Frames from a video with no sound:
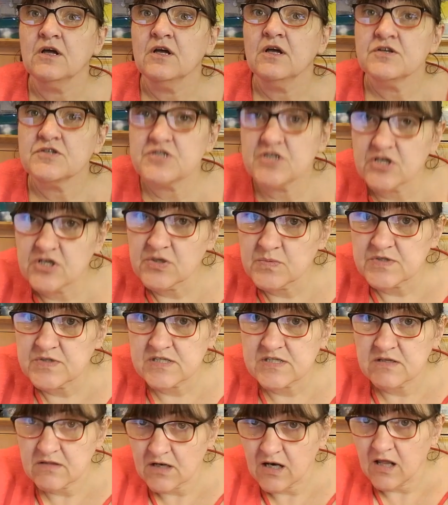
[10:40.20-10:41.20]
so you would
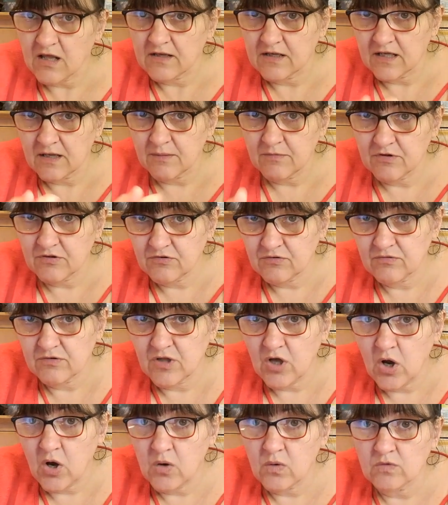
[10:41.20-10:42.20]
see the light coming through the
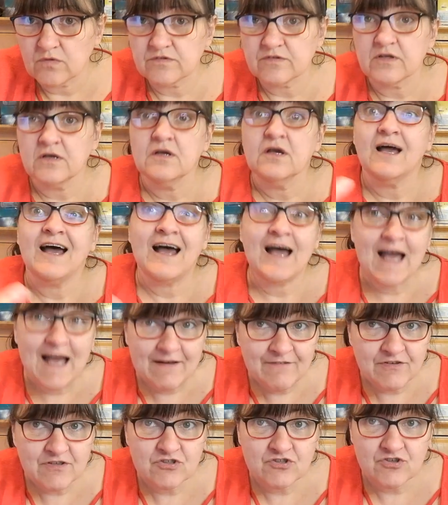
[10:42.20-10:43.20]
holes. I
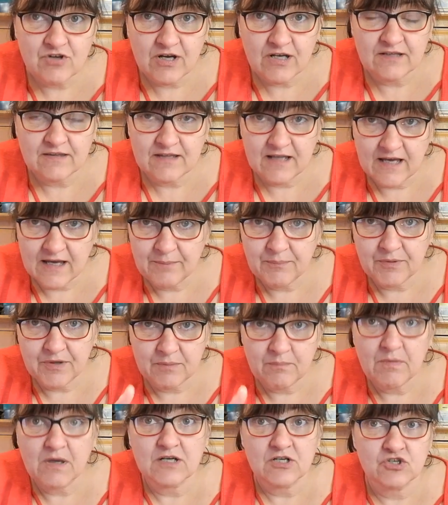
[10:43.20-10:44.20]
haven't tried that, but I
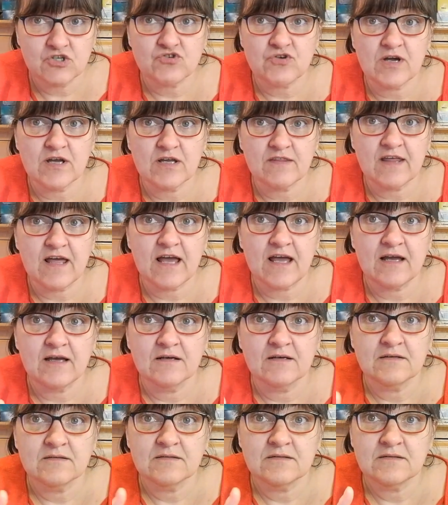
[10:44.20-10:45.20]
might try that
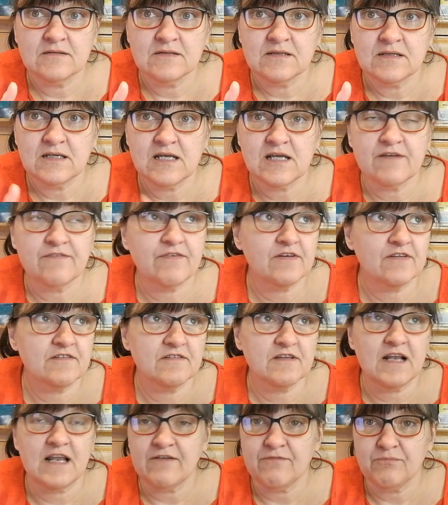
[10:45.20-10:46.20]
if I
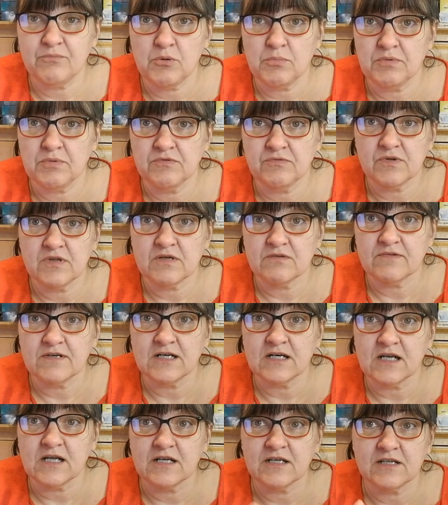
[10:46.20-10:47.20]
still have problems with the
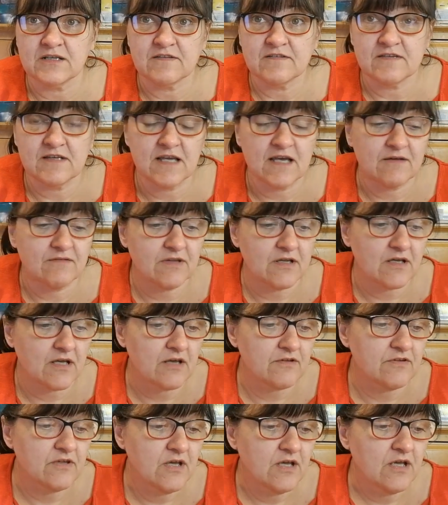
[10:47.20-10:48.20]
ring light, and see how that
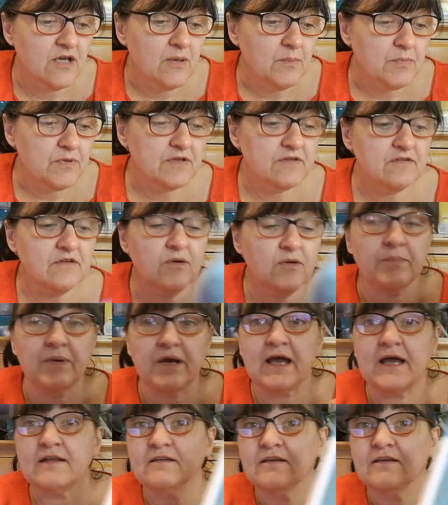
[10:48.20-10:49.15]
goes. But it's not bad,